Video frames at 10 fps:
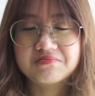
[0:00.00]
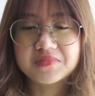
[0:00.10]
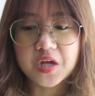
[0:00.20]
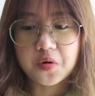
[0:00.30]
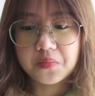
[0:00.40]

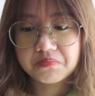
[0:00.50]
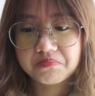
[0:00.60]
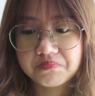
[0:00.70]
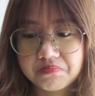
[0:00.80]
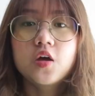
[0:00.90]
So
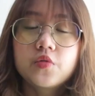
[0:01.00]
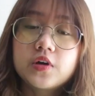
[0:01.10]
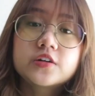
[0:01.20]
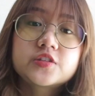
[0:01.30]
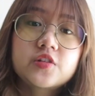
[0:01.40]
we
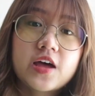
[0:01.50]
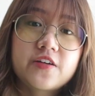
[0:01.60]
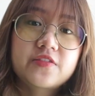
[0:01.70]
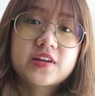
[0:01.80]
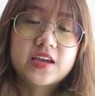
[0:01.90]
also
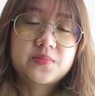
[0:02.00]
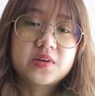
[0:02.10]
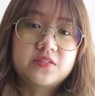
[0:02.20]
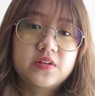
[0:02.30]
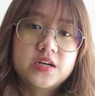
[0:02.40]
have
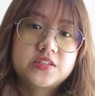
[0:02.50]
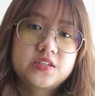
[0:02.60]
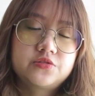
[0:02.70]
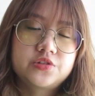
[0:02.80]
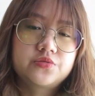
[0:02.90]
academic
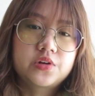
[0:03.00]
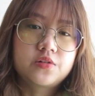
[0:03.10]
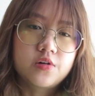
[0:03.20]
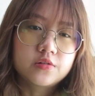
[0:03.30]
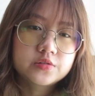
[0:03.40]
advising, which you can
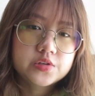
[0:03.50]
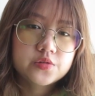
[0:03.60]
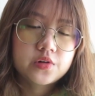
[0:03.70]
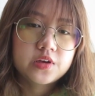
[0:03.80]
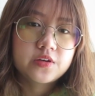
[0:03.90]
go
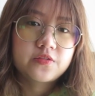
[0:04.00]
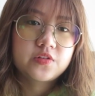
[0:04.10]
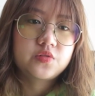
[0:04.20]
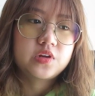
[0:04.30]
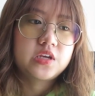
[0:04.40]
to if
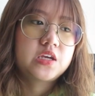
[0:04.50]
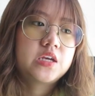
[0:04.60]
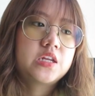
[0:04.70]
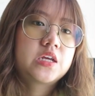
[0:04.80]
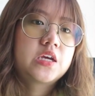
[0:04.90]
you
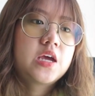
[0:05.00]
need